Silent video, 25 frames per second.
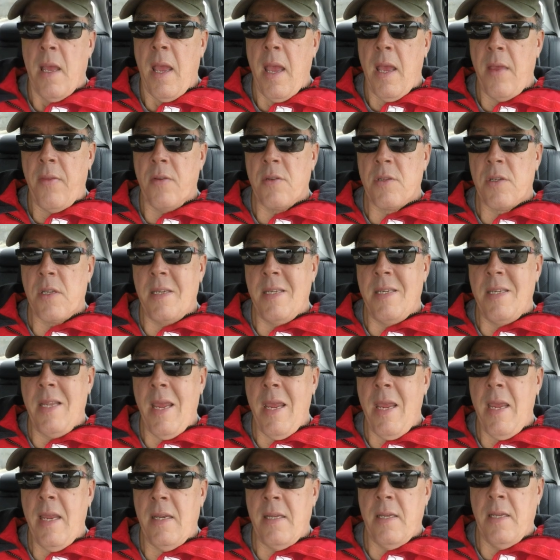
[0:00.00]
and there's a
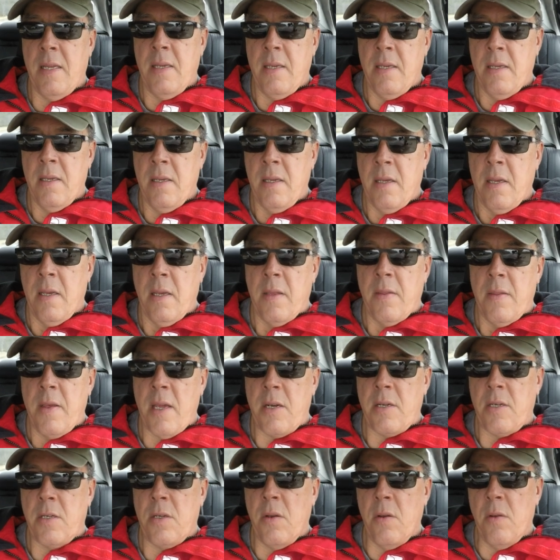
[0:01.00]
date
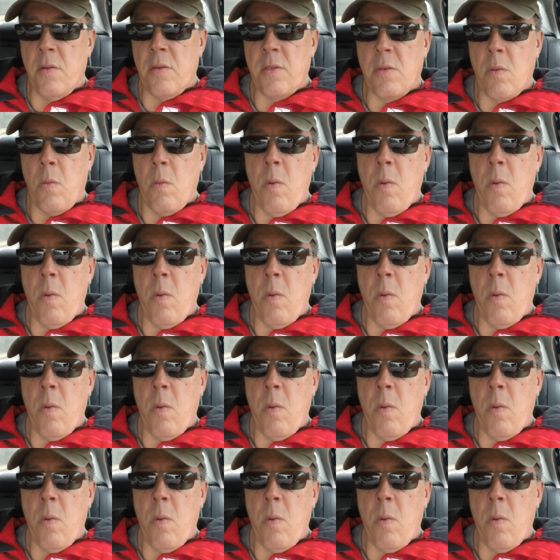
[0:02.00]
that shows